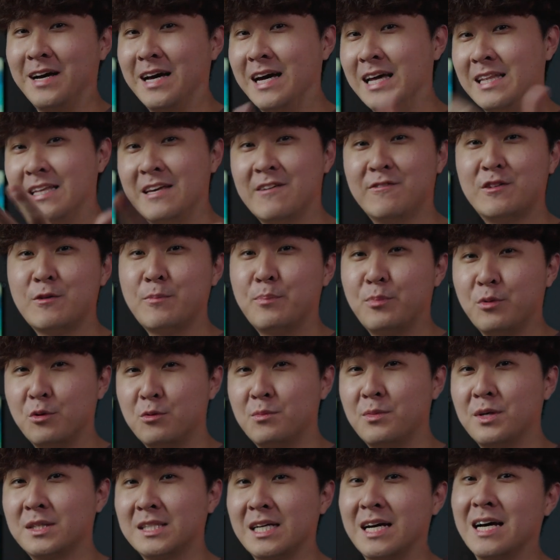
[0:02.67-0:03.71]
any of the
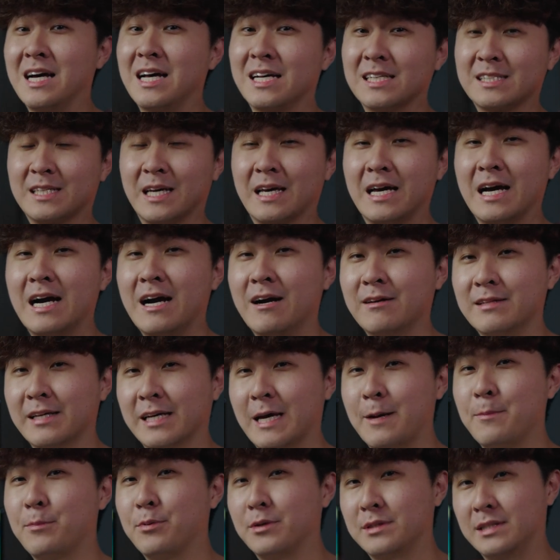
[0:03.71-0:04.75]
boomers are asking how they
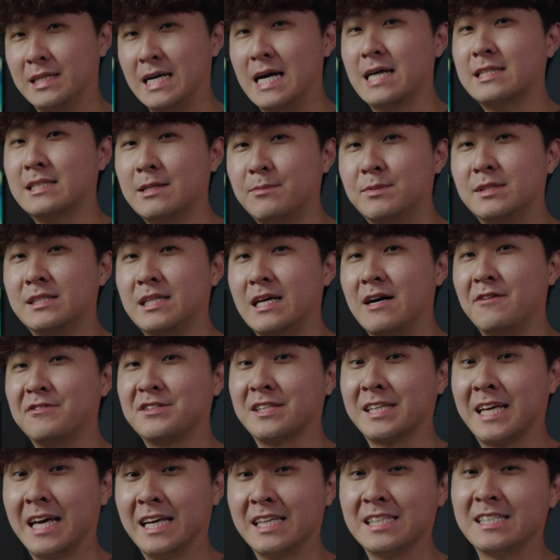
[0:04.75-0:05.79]
can protect themselves
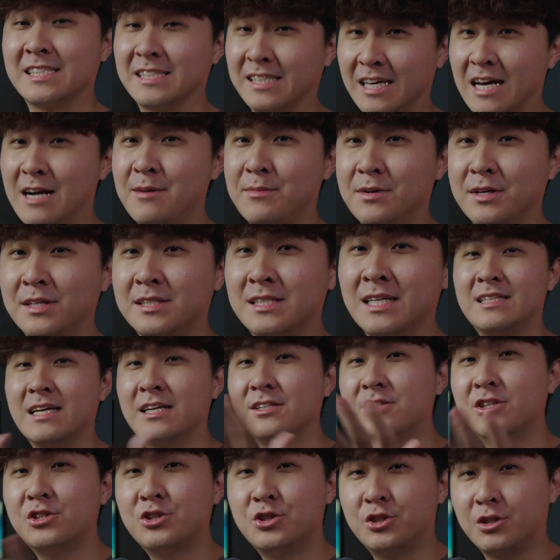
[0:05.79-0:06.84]
against scammers, then
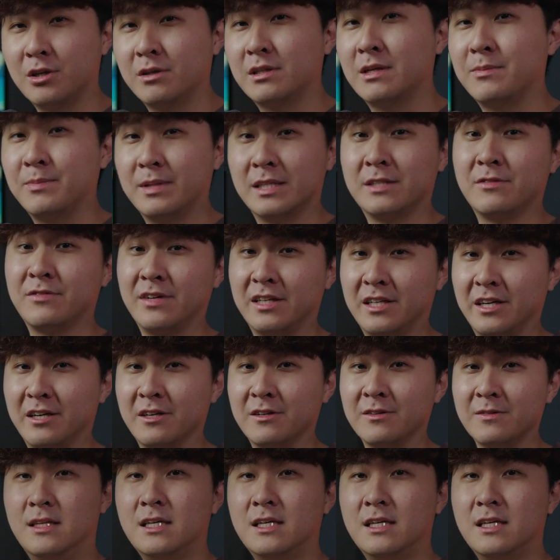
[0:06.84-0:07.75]
just show them this video.